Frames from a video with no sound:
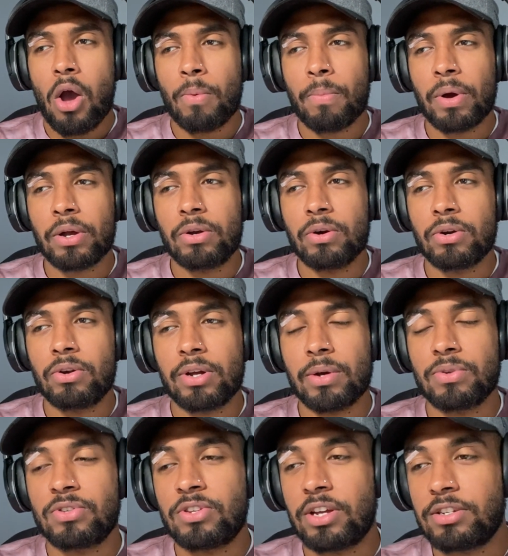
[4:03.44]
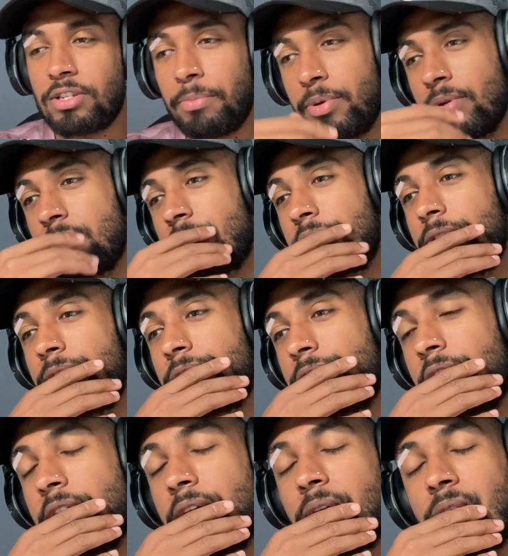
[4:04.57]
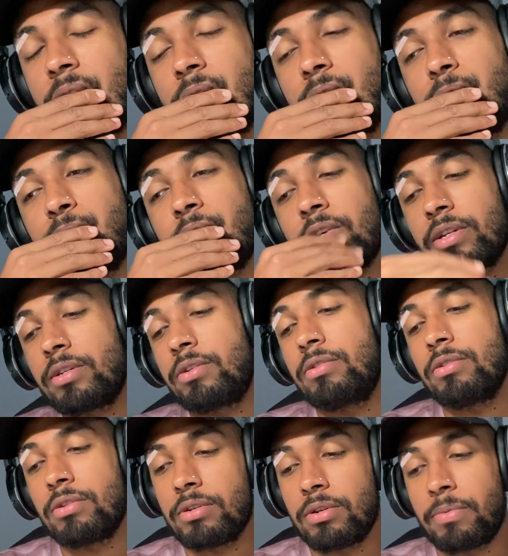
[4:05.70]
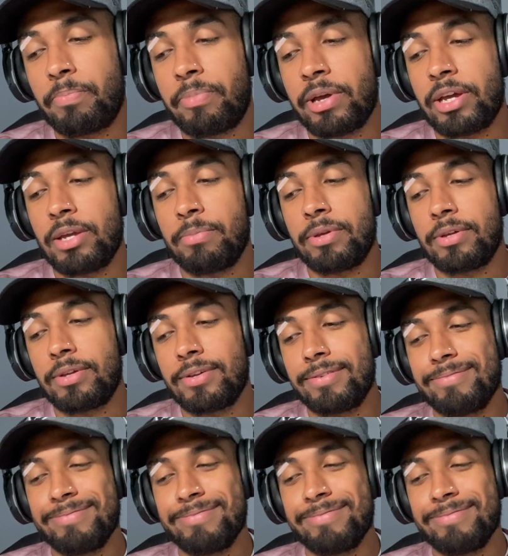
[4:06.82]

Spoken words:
Oh my god, look how sexy Beyonce looks there. Oh my god, baby.